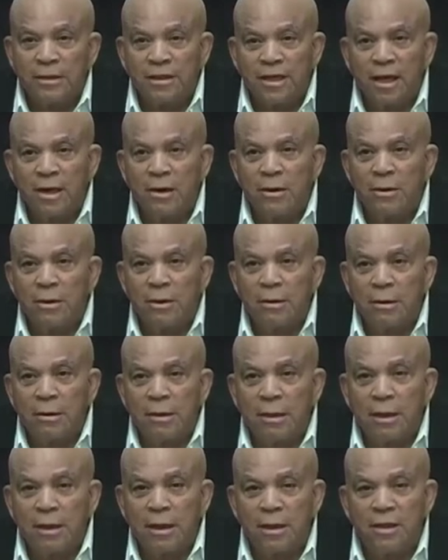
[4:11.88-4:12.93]
there
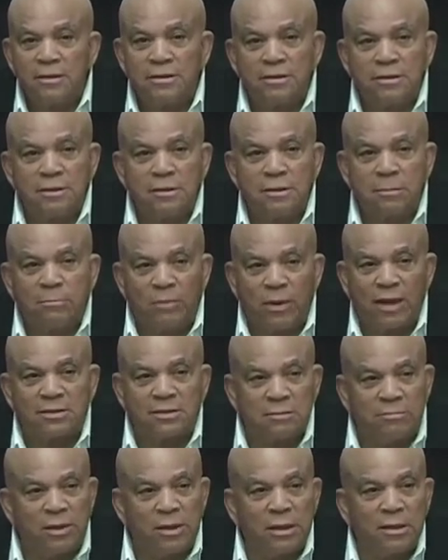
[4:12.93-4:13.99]
is the
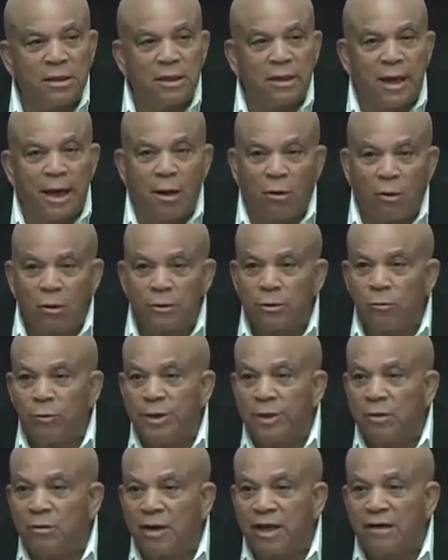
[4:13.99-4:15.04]
possibility now, although
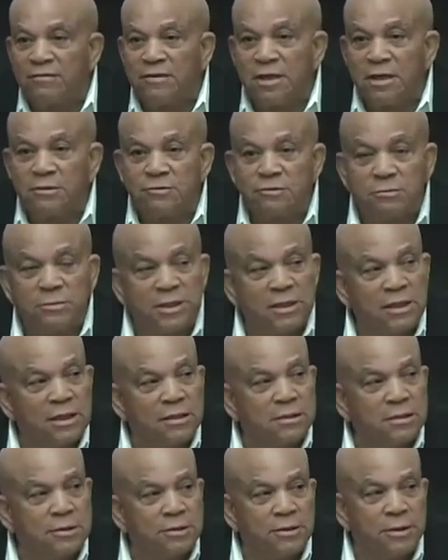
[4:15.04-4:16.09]
we don't have the
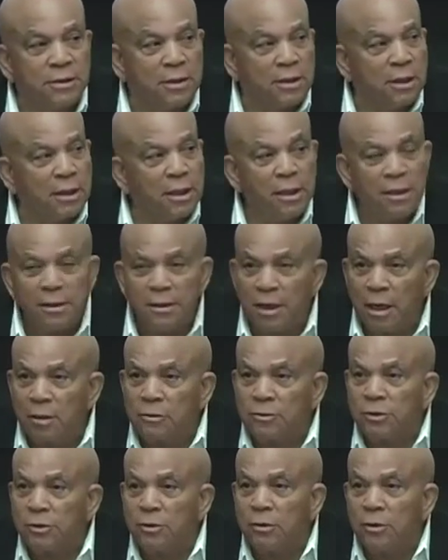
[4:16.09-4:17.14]
instrumentation here at
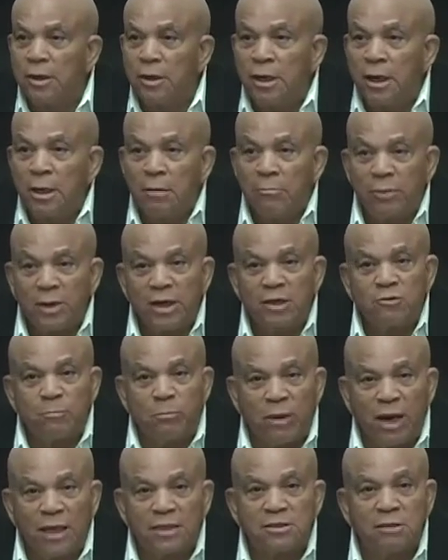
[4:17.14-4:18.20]
Yale to do it, but it's
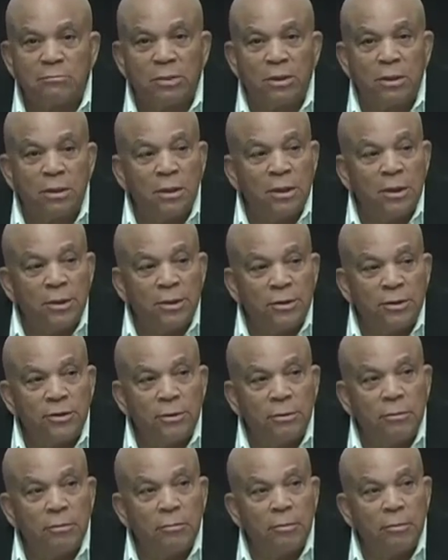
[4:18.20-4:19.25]
possible
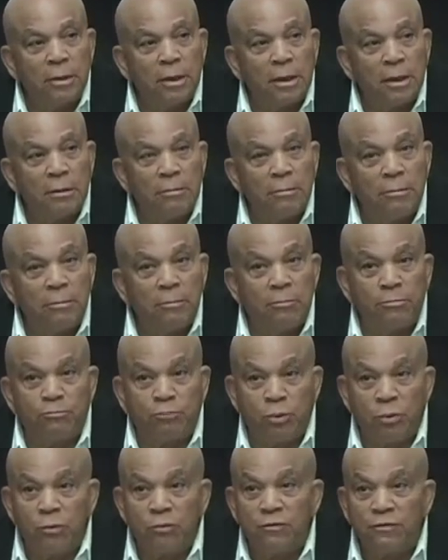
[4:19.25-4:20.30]
to
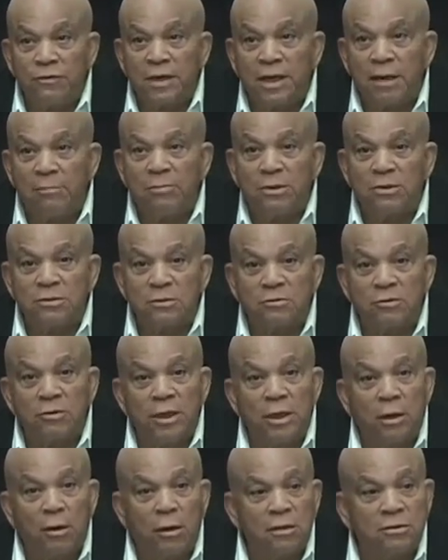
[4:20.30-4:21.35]
prove Kepler's
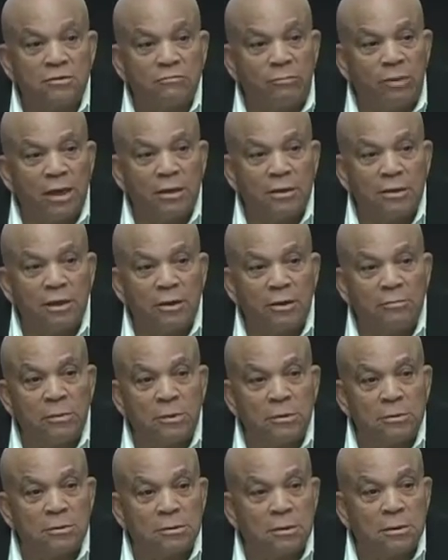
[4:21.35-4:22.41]
3 laws of planetary
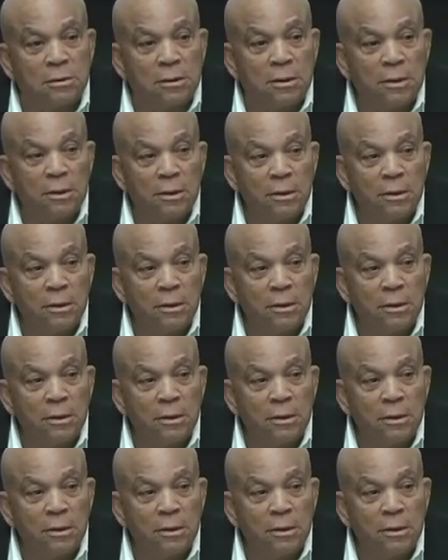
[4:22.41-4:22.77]
motion.